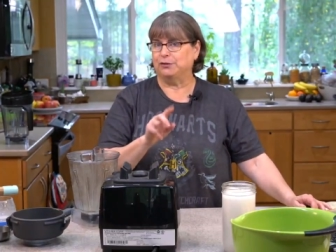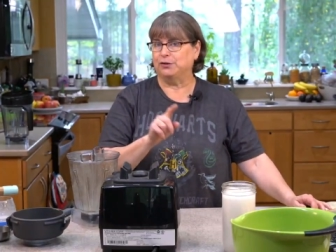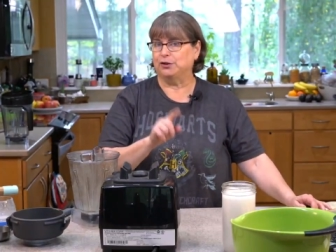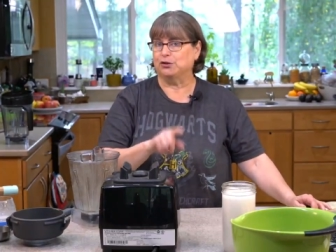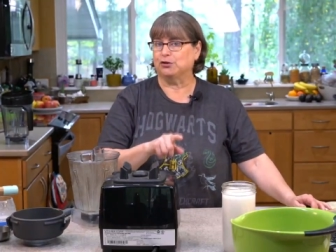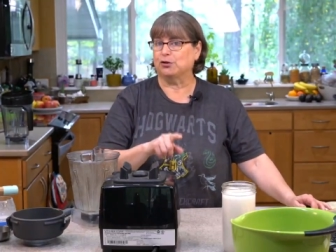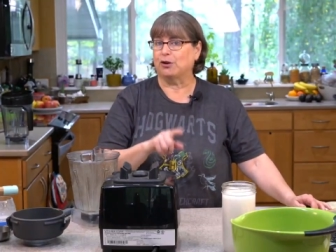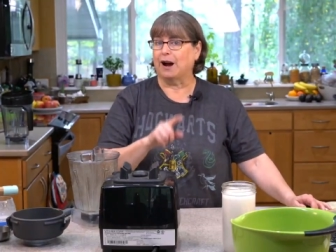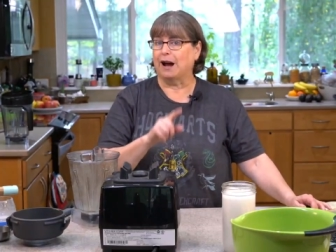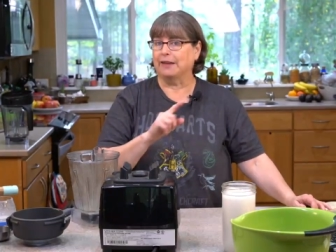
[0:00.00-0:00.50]
if
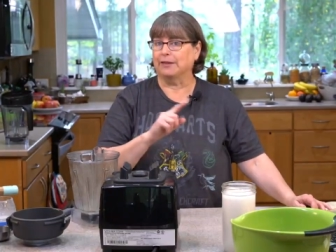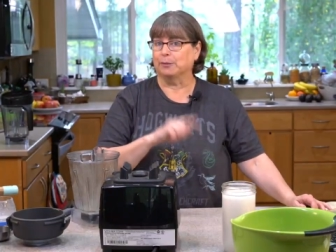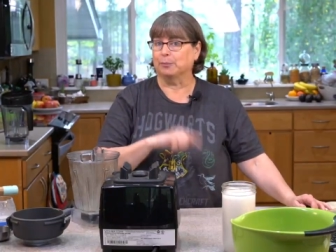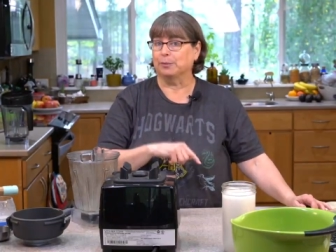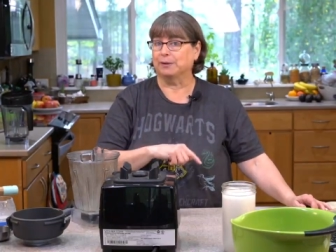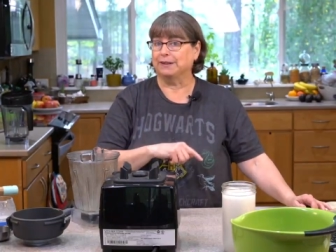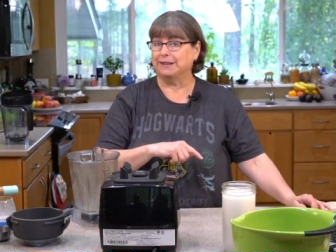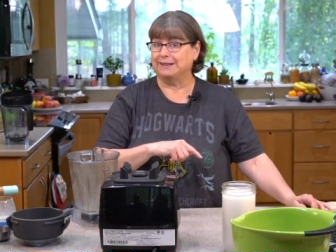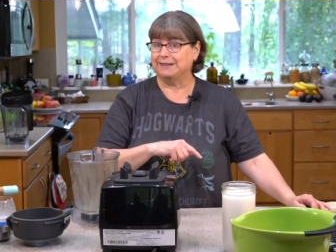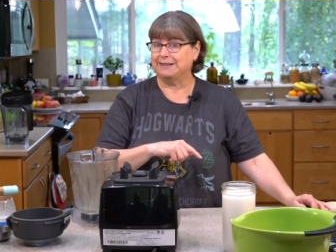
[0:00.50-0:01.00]
you try
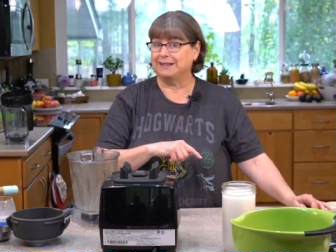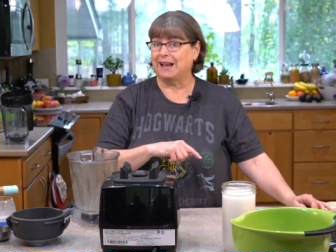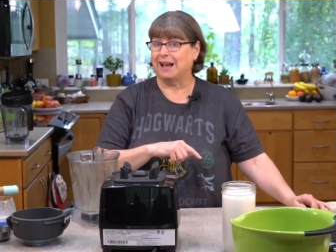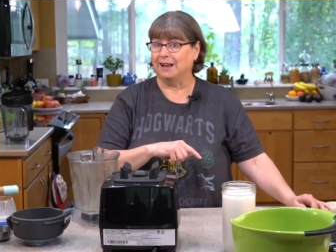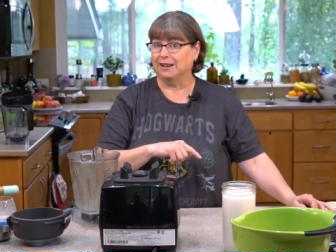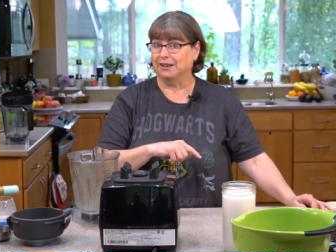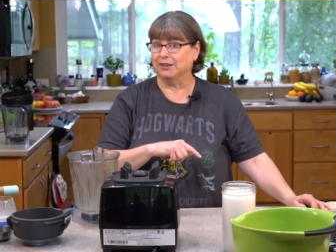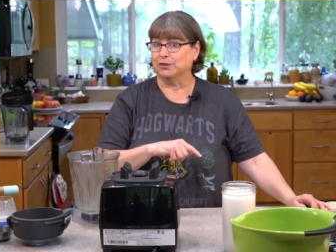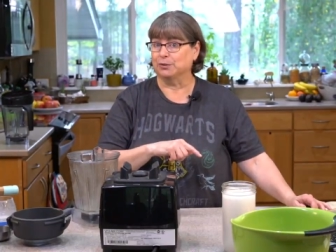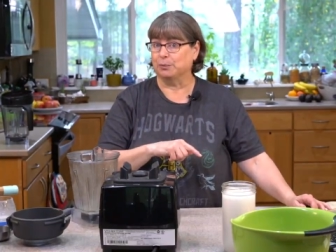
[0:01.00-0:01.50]
them, please
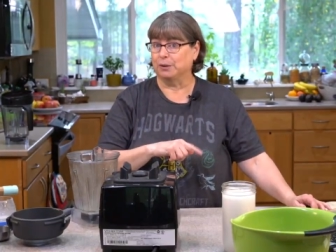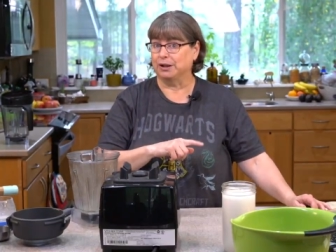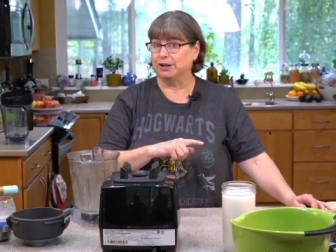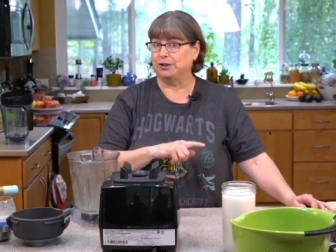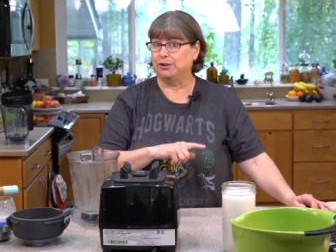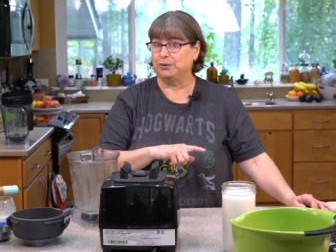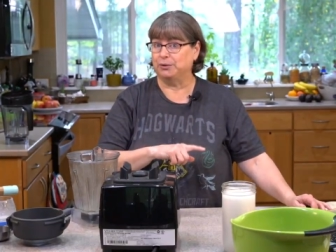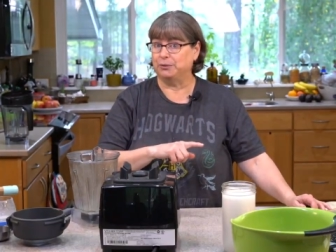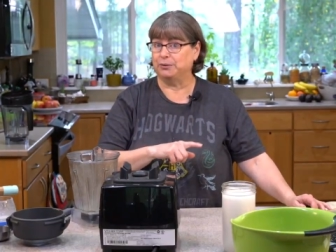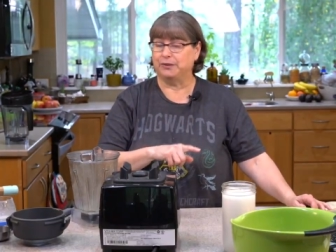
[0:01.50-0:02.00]
tell us what
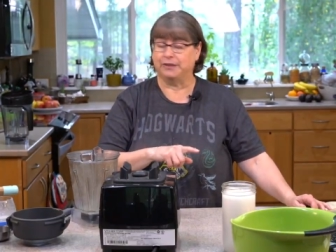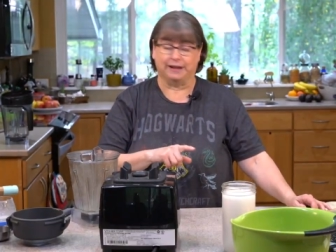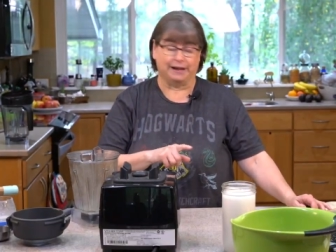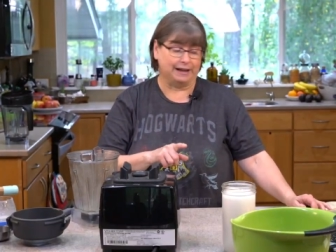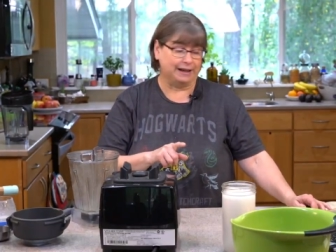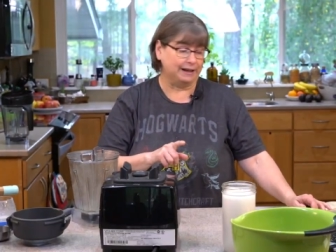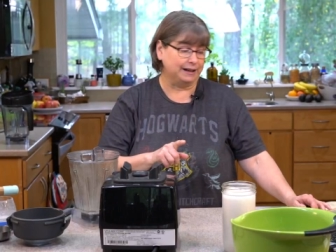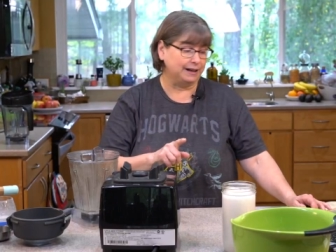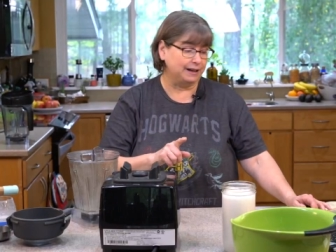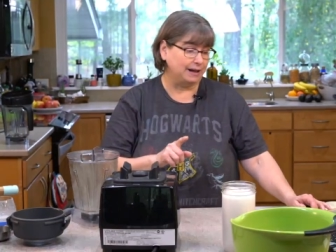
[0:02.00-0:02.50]
you
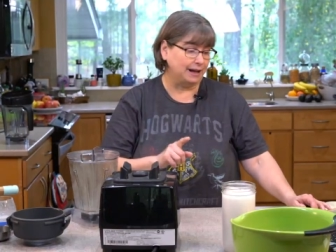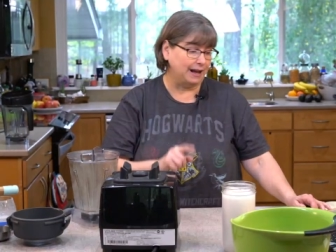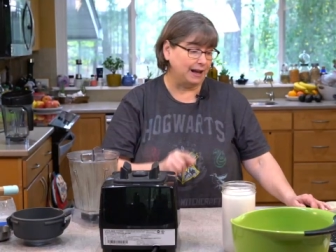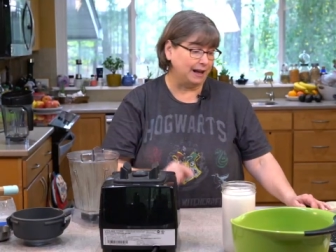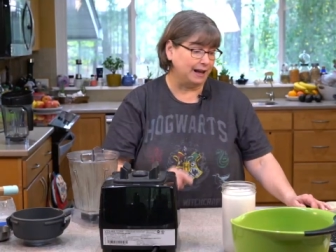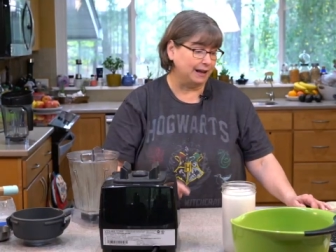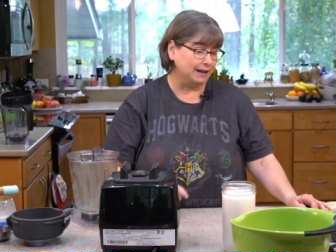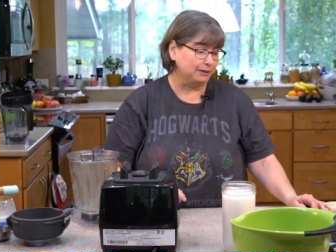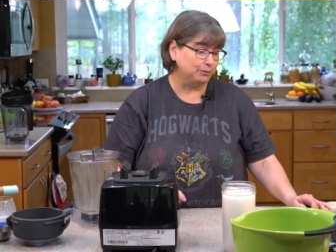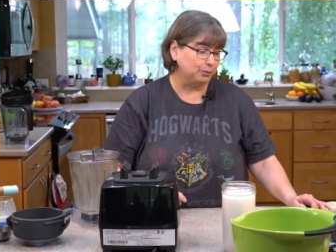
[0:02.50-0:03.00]
think,
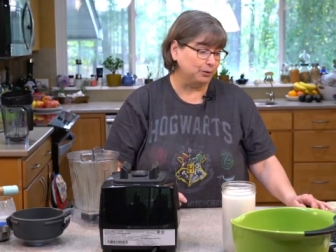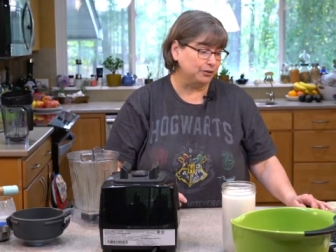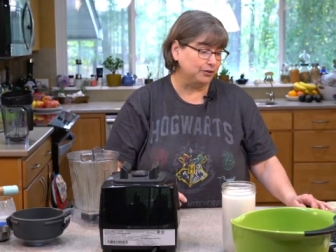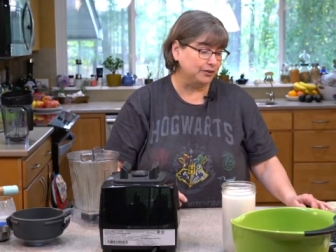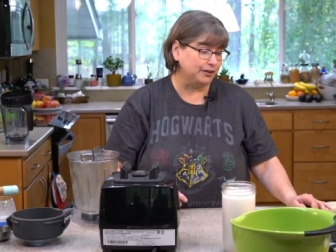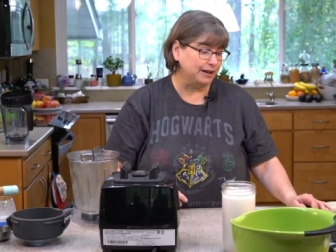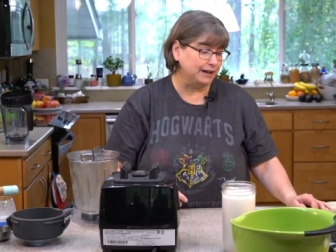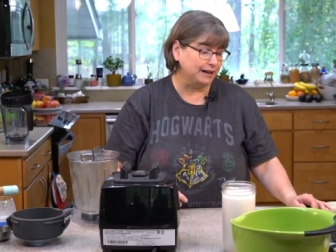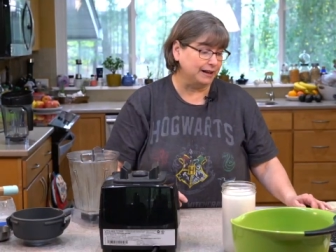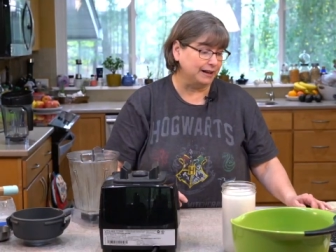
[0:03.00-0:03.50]
and we'll
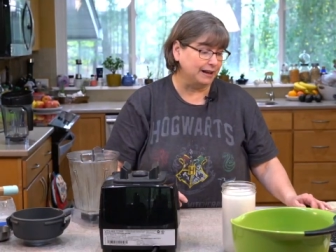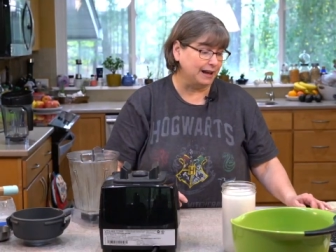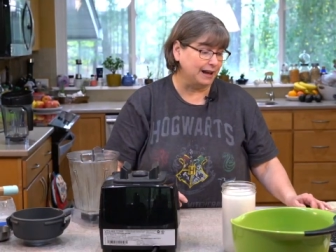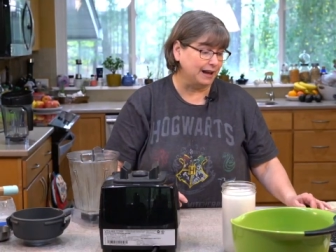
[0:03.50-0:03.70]
see.